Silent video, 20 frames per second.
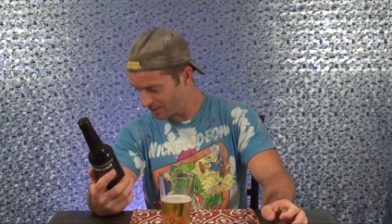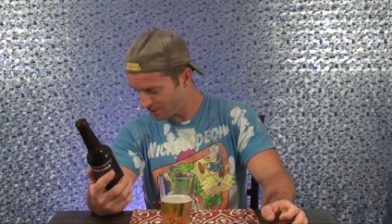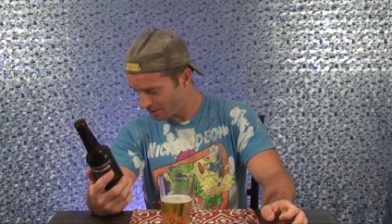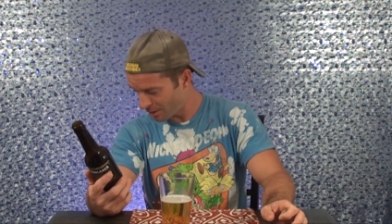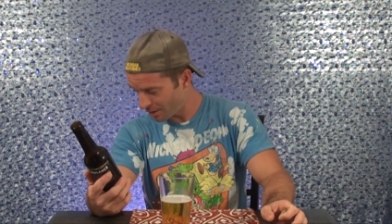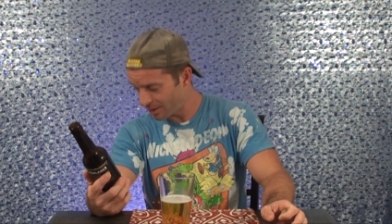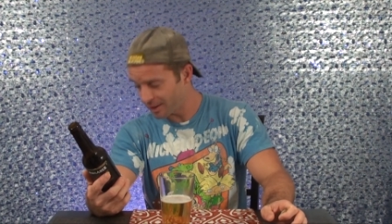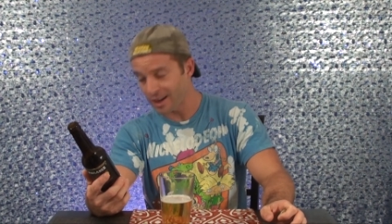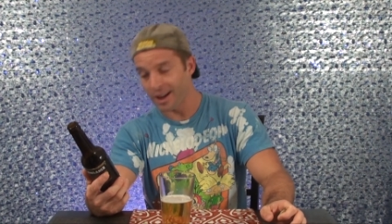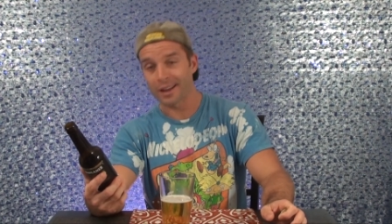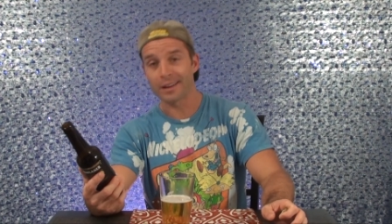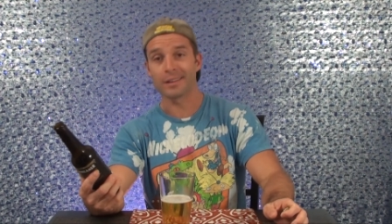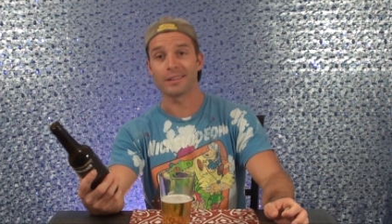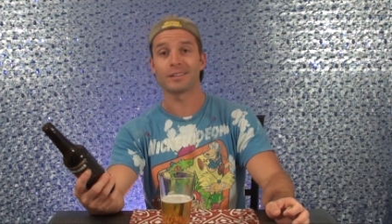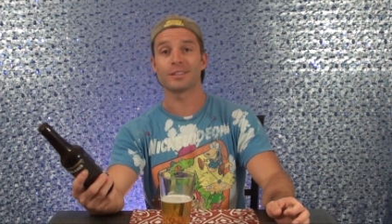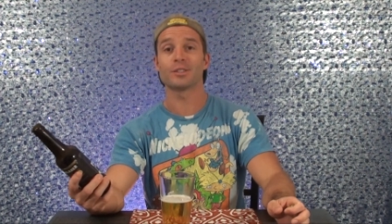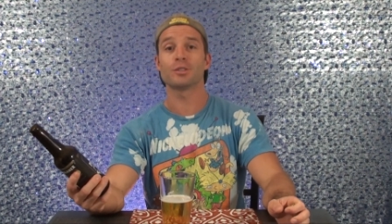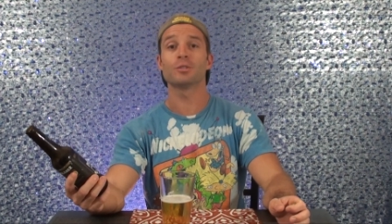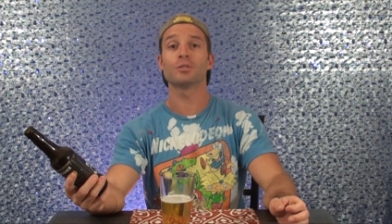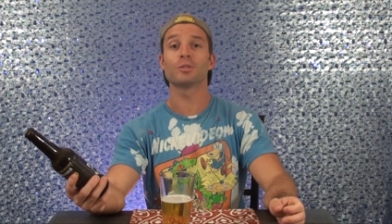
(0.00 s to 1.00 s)
Dog got in
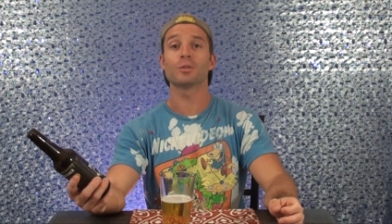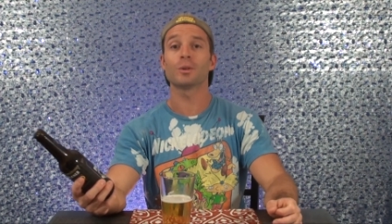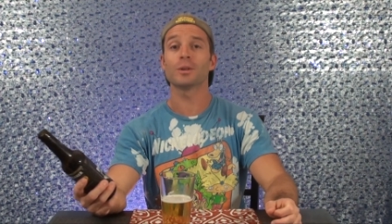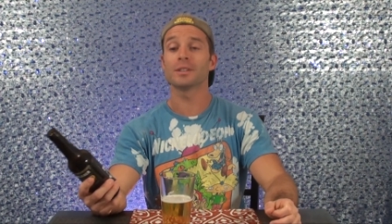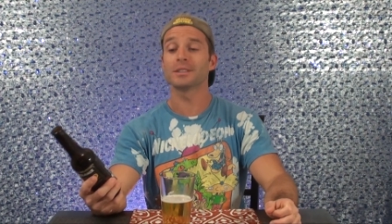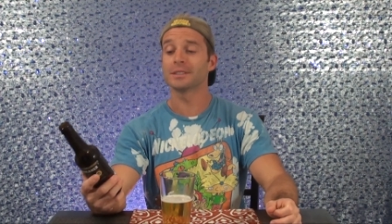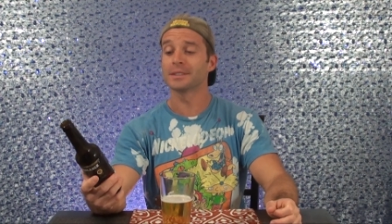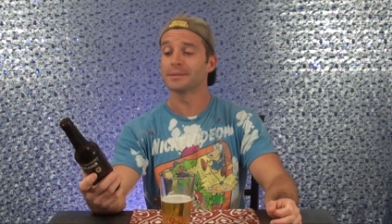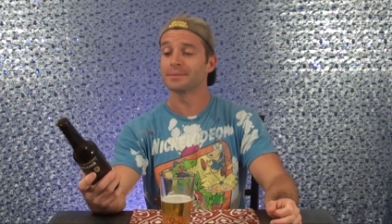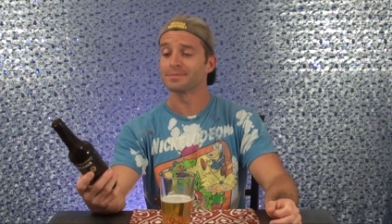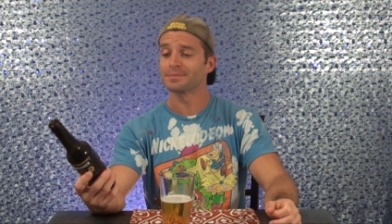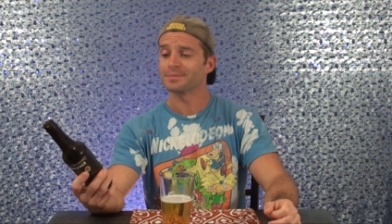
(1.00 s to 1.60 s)
the chew toys.